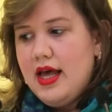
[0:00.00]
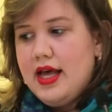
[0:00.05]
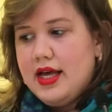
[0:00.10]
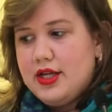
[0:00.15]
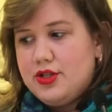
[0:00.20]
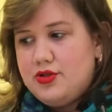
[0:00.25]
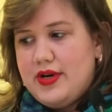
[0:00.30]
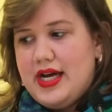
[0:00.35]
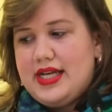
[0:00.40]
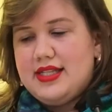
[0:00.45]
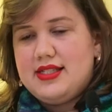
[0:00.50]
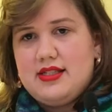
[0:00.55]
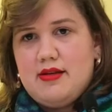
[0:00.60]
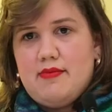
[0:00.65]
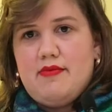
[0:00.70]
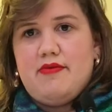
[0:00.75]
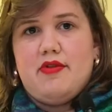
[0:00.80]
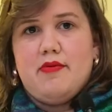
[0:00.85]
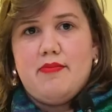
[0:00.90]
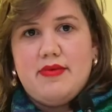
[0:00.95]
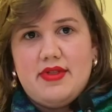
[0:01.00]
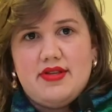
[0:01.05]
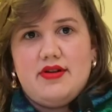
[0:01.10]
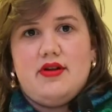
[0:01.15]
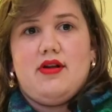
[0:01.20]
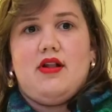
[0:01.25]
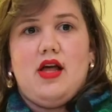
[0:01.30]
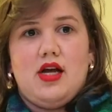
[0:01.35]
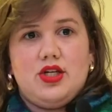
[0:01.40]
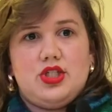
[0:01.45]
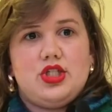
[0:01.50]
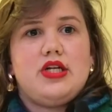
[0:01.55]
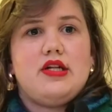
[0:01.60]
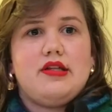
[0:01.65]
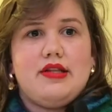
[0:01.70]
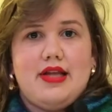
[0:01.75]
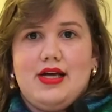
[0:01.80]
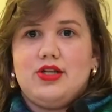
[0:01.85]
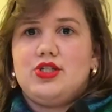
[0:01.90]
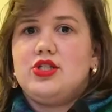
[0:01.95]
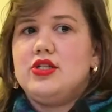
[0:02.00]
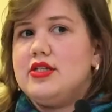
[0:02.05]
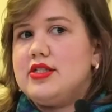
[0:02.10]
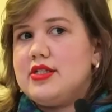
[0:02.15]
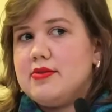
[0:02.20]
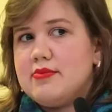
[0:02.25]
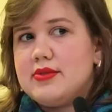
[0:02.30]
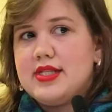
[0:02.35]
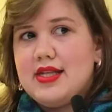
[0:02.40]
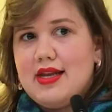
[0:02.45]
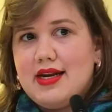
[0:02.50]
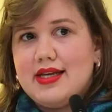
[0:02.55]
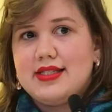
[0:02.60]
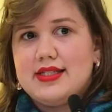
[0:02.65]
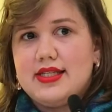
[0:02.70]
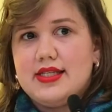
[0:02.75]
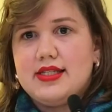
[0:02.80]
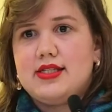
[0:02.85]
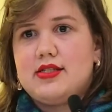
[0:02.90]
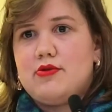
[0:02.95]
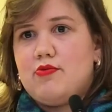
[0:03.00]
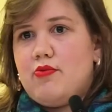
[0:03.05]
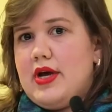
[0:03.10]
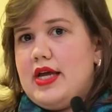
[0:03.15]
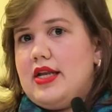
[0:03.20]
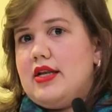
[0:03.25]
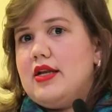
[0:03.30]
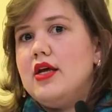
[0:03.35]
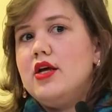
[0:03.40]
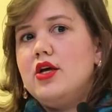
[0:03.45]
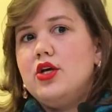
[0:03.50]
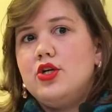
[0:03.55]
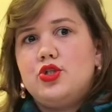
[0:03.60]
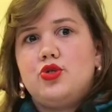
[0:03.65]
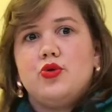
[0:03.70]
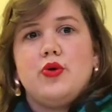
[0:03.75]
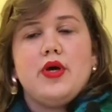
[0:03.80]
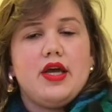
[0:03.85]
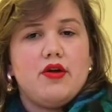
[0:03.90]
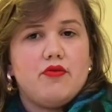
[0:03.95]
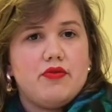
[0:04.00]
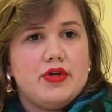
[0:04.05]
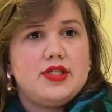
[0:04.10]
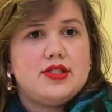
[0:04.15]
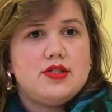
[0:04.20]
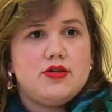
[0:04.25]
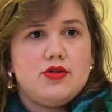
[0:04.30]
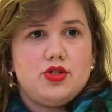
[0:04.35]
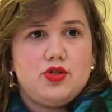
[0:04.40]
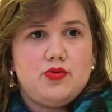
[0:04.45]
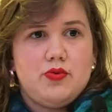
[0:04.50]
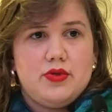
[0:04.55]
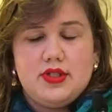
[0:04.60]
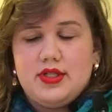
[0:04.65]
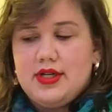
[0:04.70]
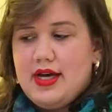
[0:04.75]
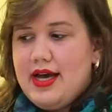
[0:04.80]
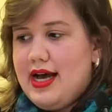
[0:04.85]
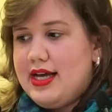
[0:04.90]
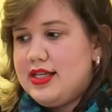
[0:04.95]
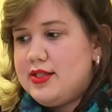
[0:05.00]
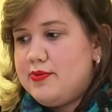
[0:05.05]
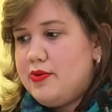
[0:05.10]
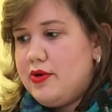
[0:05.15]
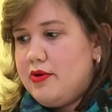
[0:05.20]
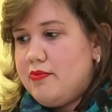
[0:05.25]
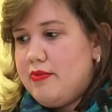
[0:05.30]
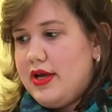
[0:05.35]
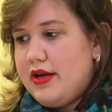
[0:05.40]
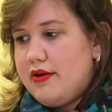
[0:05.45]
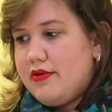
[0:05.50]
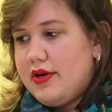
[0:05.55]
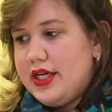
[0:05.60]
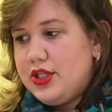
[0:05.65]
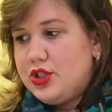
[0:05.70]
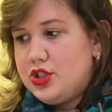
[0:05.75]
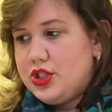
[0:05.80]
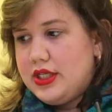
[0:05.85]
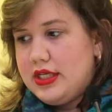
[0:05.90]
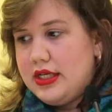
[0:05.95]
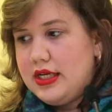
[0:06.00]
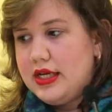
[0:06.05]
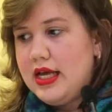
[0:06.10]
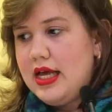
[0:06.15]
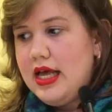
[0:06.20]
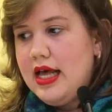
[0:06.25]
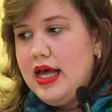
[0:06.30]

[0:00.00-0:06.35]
address some of the methodological nationalisms that exist when doing research with diaspora and migration.